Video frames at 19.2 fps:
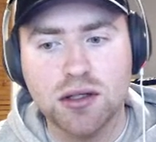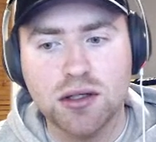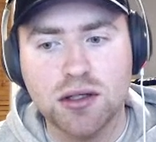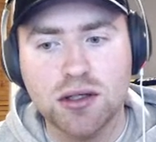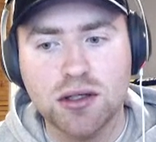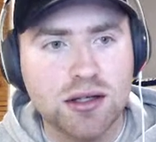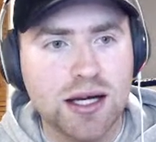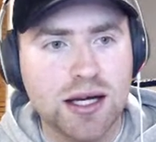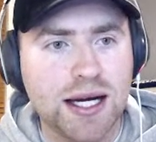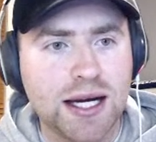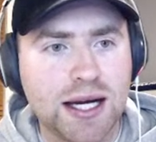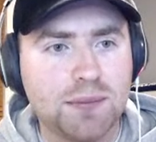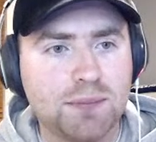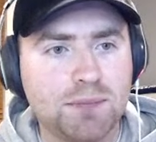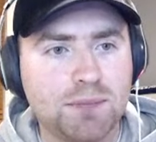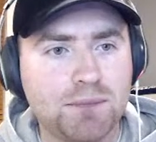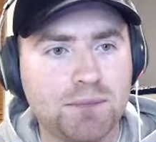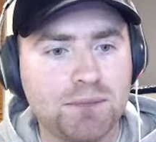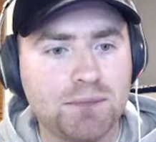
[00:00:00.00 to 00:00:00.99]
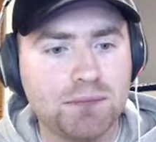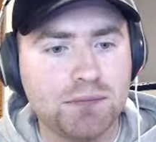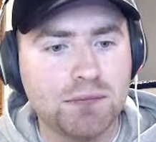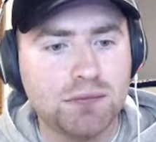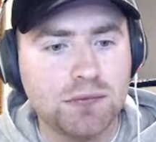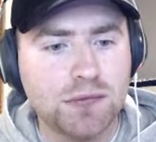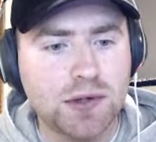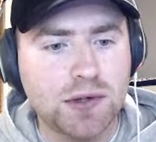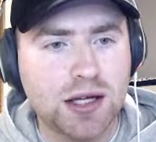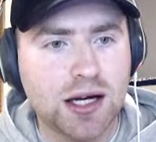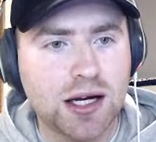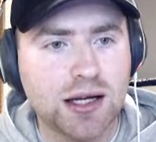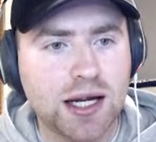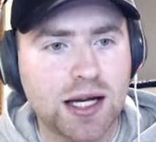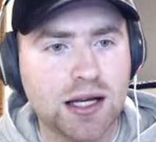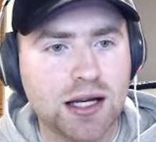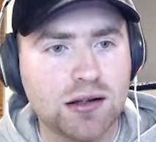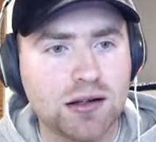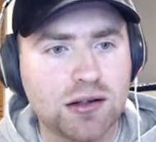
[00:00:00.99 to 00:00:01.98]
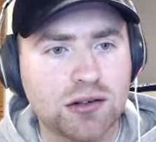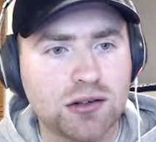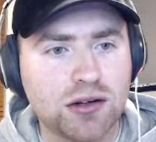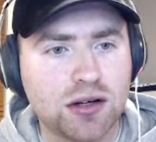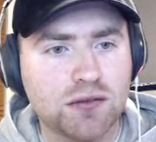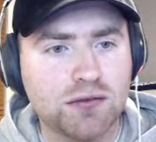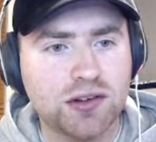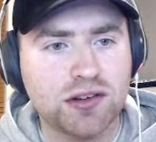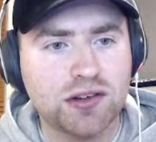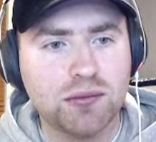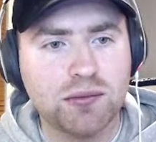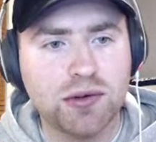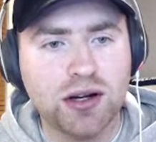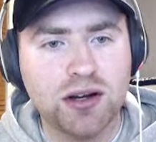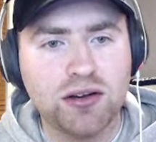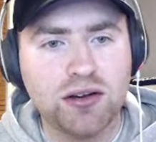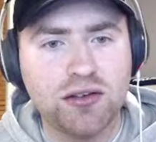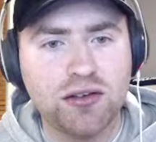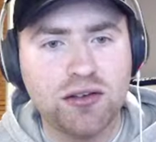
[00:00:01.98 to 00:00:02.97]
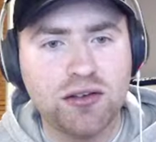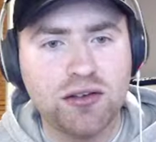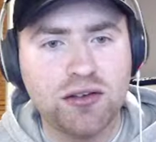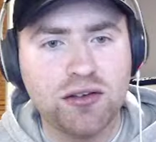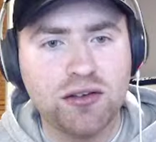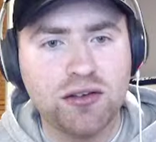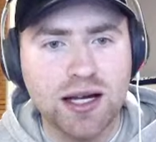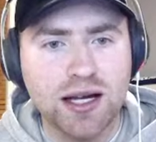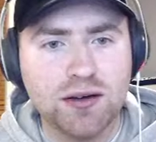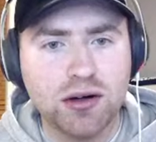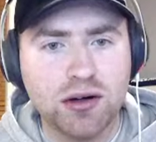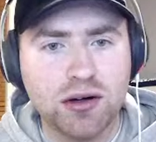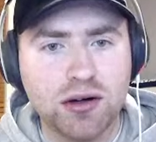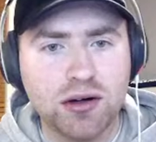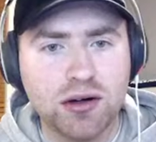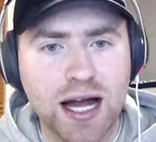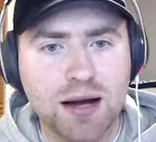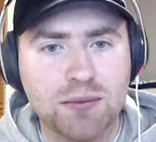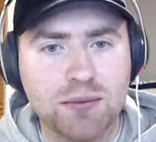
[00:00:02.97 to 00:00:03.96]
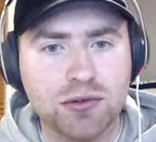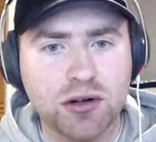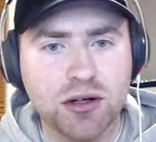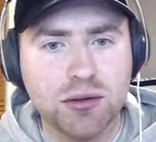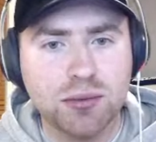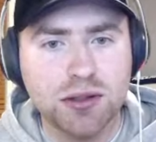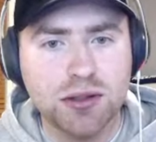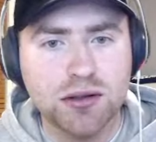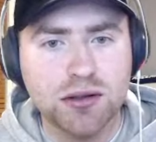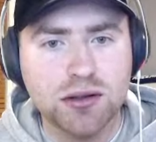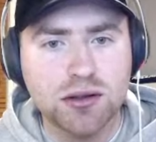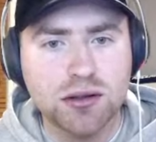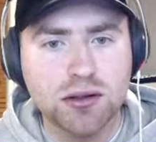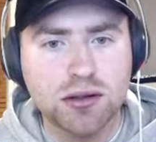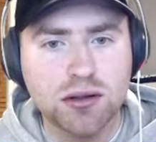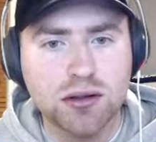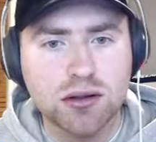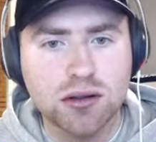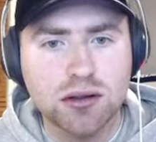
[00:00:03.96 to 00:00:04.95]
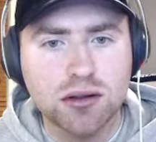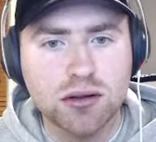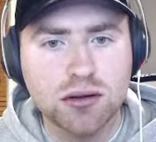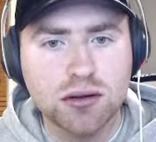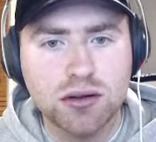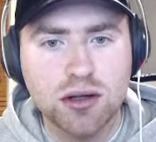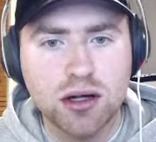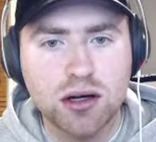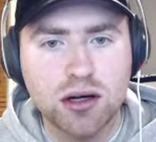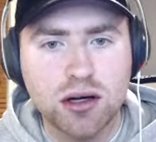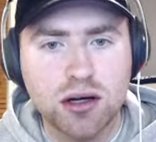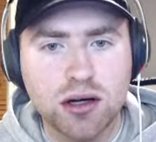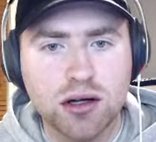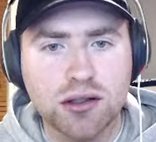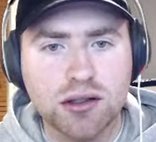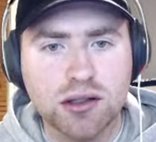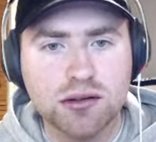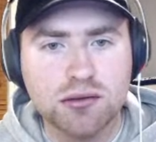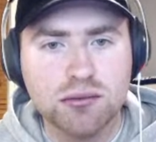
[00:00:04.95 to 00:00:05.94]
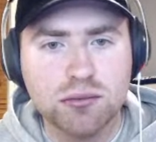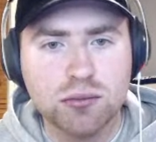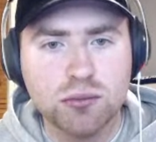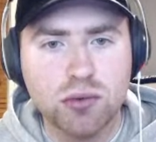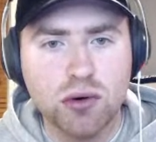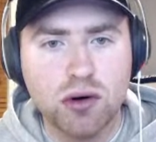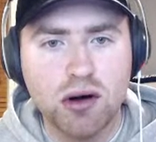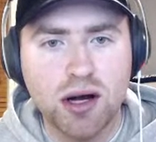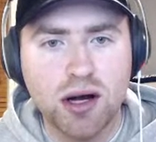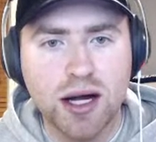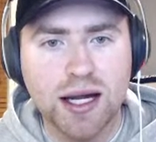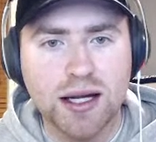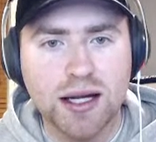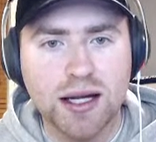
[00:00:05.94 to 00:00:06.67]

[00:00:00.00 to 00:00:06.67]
it tonight for some reason. Have I got any apps open? No, I don't. Why?